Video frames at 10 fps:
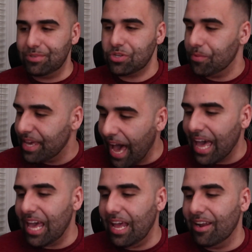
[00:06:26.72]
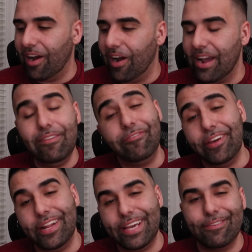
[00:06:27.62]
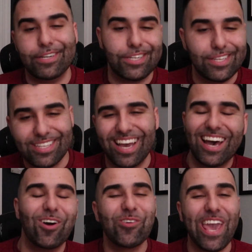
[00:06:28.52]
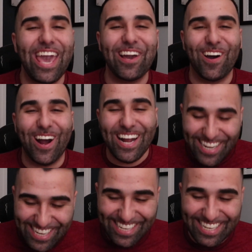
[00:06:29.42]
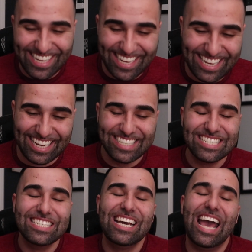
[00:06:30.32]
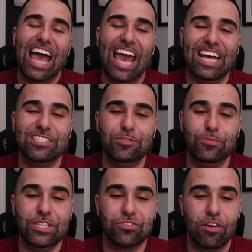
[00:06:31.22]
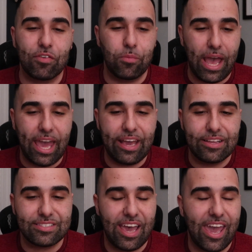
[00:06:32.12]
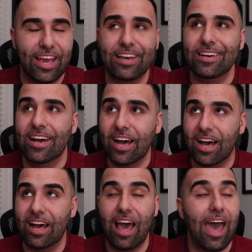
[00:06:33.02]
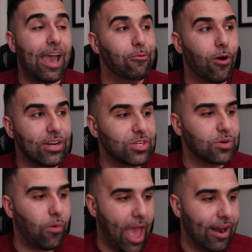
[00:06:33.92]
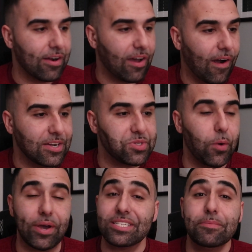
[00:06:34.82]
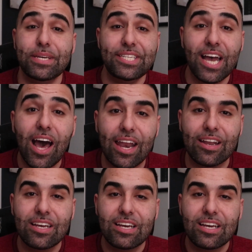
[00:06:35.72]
So we got in our Infiniti, which is a okay car, and we drove away saying, I wonder when our car is going to be done.